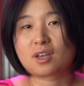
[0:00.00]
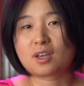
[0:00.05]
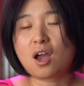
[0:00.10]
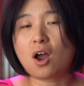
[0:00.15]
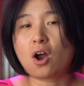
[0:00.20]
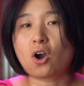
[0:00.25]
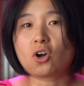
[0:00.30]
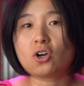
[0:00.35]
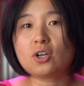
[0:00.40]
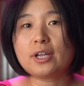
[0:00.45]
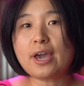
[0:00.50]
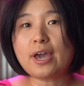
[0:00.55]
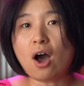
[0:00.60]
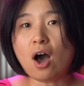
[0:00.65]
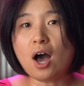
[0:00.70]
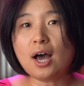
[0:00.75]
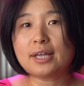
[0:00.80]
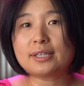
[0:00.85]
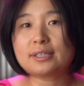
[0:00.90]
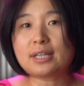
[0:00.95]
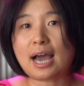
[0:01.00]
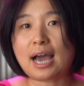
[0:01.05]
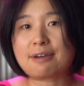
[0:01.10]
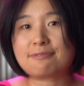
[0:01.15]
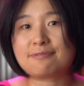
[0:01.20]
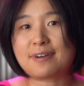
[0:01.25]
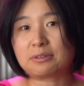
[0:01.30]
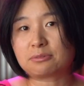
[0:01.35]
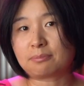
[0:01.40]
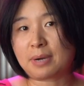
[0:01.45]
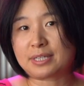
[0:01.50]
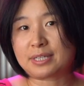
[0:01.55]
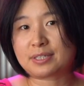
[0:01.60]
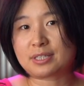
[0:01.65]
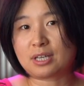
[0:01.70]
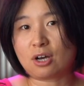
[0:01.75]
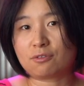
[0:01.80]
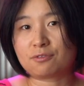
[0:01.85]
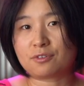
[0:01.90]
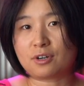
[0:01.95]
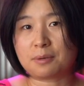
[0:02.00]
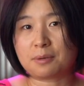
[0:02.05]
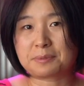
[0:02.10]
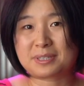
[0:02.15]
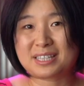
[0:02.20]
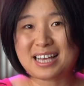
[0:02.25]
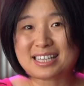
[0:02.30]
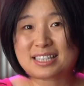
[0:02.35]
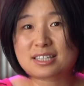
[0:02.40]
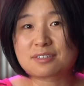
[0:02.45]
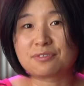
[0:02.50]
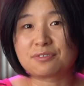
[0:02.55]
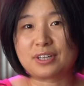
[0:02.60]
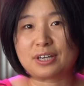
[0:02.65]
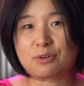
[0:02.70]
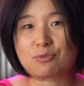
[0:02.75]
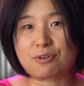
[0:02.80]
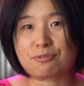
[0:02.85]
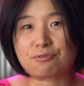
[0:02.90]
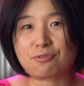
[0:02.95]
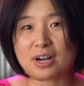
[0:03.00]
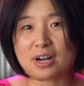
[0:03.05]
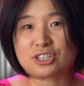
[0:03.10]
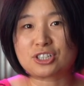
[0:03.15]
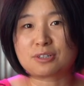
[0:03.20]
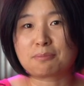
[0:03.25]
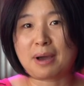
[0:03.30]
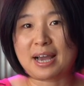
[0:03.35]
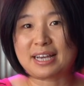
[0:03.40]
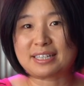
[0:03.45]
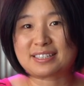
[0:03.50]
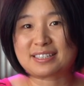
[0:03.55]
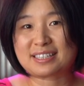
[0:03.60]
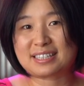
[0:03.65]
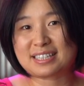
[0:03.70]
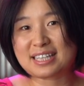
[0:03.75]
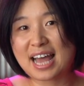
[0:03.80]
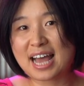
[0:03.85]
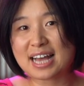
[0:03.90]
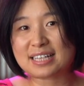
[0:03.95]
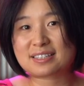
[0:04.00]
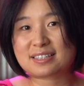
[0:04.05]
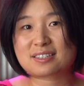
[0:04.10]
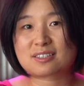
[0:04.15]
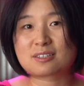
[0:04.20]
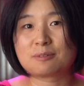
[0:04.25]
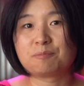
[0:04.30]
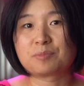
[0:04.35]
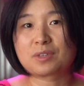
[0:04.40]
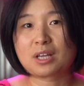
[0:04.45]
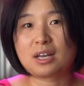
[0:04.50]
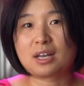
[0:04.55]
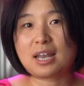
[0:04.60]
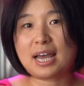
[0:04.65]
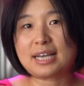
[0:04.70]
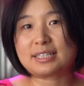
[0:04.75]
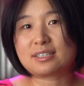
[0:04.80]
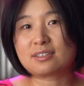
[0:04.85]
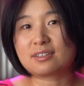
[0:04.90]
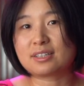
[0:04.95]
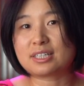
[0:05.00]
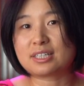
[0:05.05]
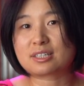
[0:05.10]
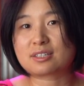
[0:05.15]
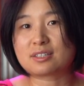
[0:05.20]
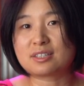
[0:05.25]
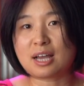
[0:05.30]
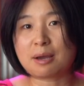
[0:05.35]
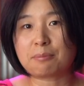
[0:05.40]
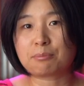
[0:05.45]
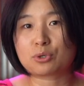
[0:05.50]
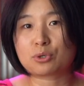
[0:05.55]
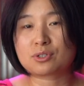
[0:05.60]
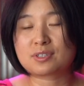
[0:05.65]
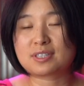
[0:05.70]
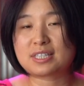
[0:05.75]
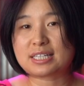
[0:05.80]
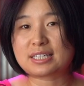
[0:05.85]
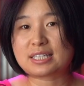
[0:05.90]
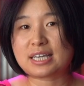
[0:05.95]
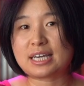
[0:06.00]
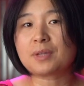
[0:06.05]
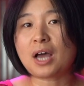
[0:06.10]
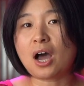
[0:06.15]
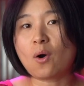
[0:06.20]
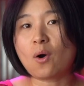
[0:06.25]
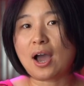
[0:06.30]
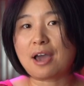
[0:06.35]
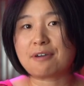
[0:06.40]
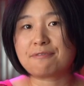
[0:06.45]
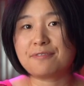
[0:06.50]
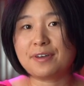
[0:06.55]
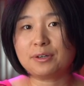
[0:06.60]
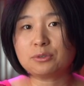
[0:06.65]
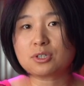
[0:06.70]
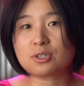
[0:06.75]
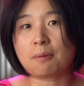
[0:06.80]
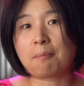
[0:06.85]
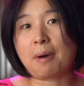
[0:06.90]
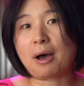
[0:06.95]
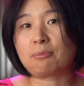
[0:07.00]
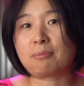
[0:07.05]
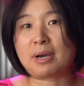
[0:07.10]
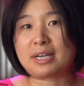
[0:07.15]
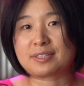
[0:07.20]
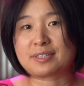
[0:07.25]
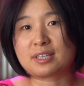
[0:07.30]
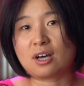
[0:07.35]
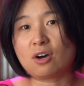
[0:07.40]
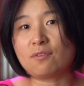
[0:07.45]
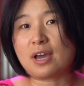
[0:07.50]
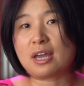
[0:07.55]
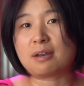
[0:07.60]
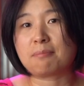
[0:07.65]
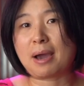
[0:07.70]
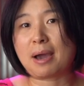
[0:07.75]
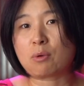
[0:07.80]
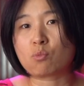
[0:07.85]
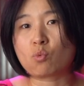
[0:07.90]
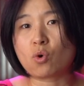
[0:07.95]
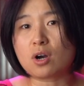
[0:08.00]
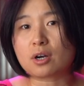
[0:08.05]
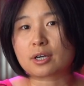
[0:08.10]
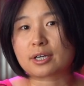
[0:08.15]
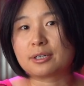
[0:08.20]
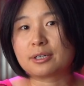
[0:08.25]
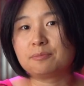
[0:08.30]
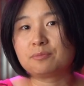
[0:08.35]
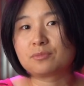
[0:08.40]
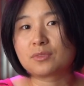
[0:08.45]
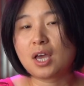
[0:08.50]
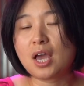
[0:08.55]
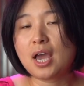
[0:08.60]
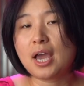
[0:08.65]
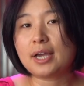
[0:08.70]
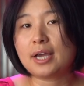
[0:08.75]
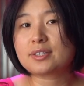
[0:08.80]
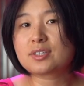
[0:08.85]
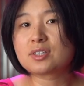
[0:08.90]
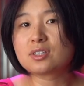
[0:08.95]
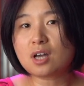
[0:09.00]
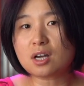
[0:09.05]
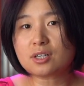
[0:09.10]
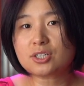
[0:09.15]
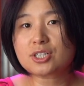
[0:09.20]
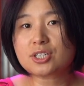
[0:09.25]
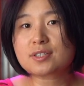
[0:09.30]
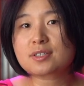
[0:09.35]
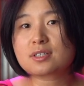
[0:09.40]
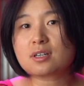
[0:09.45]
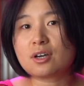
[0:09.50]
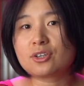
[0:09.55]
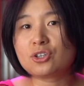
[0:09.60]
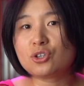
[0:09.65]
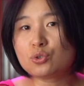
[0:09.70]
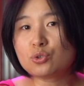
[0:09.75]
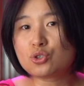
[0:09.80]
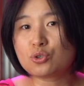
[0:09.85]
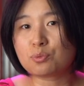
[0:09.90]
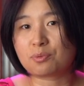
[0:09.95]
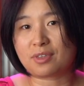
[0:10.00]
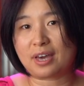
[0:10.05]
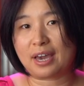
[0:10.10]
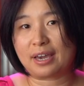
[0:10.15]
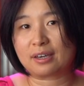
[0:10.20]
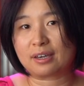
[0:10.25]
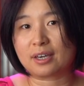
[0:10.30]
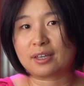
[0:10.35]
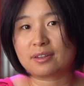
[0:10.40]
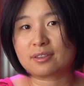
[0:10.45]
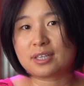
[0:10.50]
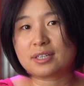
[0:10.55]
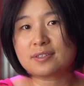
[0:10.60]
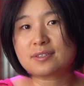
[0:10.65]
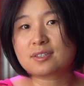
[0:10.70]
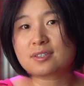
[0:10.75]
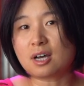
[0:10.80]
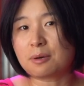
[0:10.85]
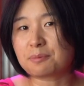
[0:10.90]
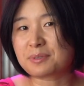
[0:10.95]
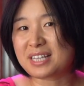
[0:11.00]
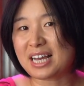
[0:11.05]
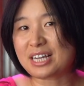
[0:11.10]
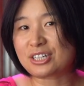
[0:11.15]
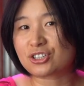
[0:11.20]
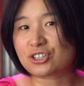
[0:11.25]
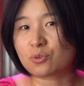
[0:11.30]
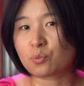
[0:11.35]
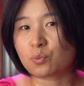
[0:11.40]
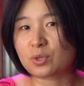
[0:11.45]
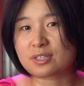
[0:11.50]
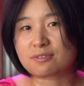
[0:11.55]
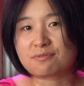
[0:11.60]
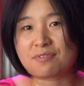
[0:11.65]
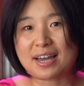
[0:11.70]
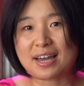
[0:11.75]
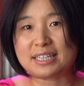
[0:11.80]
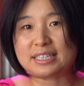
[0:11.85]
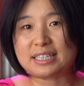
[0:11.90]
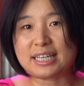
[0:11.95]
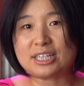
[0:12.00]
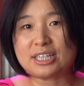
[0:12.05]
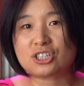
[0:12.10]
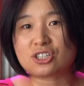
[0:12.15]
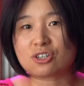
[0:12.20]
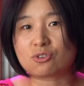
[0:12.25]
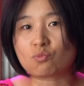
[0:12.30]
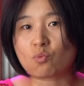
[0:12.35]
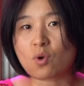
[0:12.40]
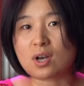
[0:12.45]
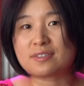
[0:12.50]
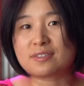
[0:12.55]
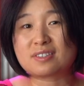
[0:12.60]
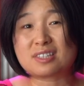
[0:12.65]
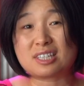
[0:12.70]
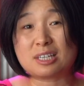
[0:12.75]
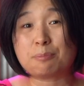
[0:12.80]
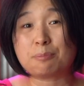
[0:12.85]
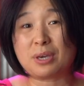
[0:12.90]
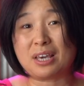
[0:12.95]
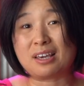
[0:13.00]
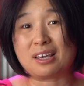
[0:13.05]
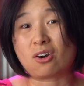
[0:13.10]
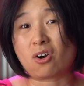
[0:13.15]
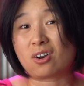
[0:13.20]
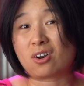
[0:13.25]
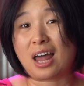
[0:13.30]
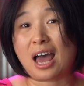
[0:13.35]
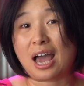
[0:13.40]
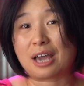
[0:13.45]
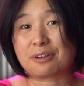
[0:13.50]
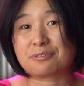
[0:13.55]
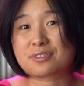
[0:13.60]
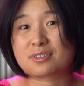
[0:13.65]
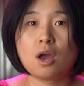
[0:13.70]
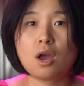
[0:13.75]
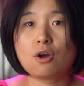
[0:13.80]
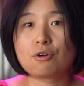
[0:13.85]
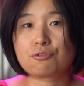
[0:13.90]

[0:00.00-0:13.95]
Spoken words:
Early on, I found myself obsessively refreshing my stats, letting these numbers dictate how I felt about myself and my work. It's not just a YouTube thing. This obsession with validation runs deep in our lives.